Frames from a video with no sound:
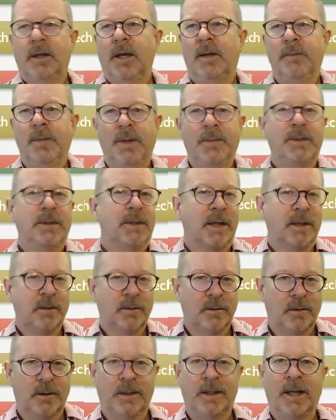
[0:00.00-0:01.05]
and maybe
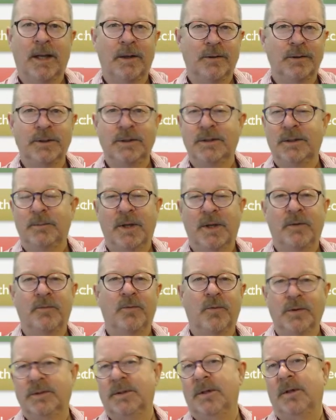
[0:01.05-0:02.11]
technical analogies and
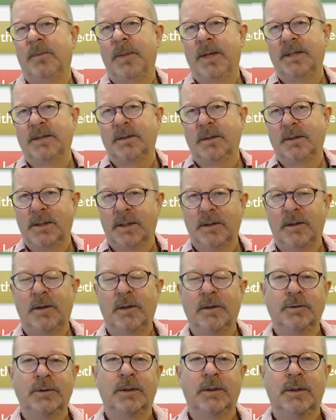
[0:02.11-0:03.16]
metaphors that are based on
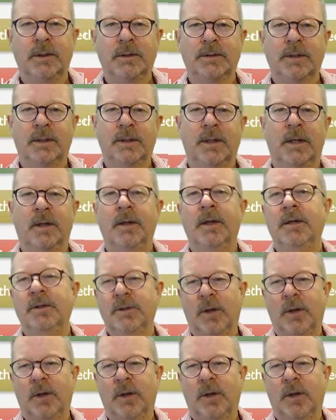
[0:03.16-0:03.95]
technology and things like that.